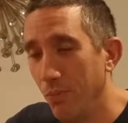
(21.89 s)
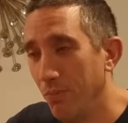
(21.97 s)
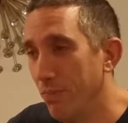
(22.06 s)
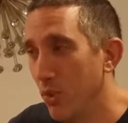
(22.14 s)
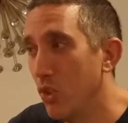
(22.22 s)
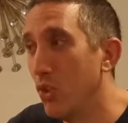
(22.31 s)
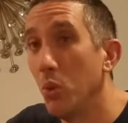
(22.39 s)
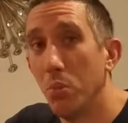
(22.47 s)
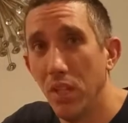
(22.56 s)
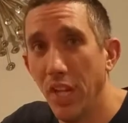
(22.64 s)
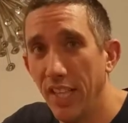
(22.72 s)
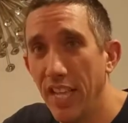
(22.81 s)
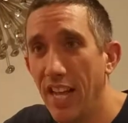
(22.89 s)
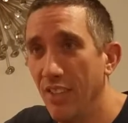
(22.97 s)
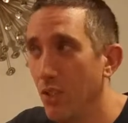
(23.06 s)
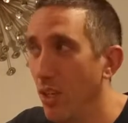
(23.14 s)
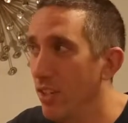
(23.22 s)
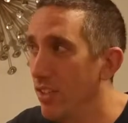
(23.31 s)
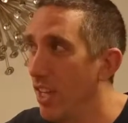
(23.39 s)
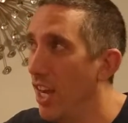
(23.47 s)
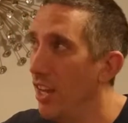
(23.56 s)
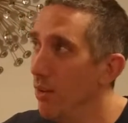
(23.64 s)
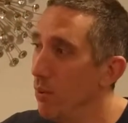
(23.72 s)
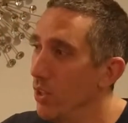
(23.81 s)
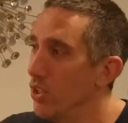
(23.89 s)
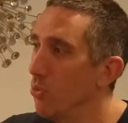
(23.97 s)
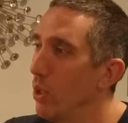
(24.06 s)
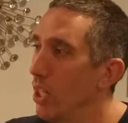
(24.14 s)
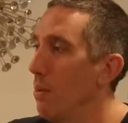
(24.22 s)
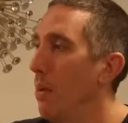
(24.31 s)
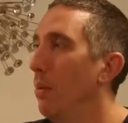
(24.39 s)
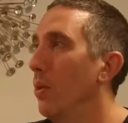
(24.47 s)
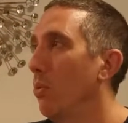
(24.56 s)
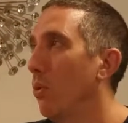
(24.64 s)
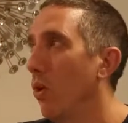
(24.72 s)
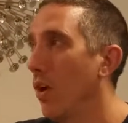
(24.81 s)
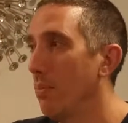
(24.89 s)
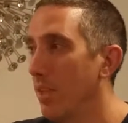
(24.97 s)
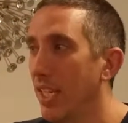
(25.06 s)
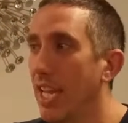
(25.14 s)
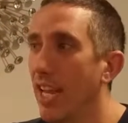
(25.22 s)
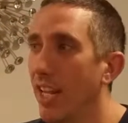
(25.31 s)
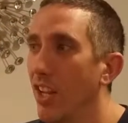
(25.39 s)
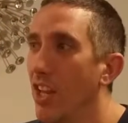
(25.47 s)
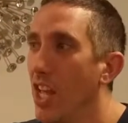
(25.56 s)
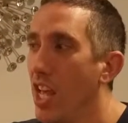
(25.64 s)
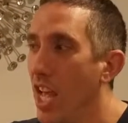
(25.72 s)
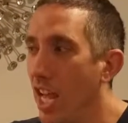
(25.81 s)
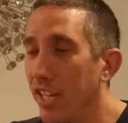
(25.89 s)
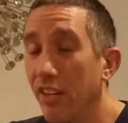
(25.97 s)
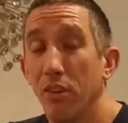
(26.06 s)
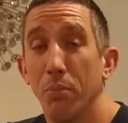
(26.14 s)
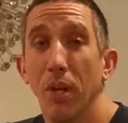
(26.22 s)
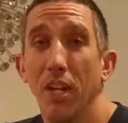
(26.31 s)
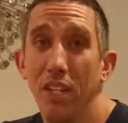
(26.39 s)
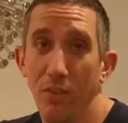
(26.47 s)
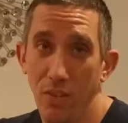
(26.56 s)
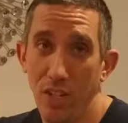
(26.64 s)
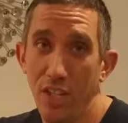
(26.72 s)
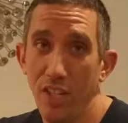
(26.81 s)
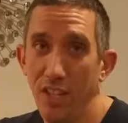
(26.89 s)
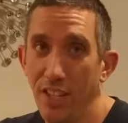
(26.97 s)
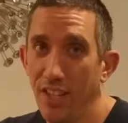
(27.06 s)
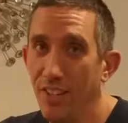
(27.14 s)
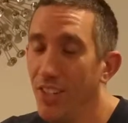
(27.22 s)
stupid like that. So I decided when this one came up on the program to get it, and now I'll probably never need it again.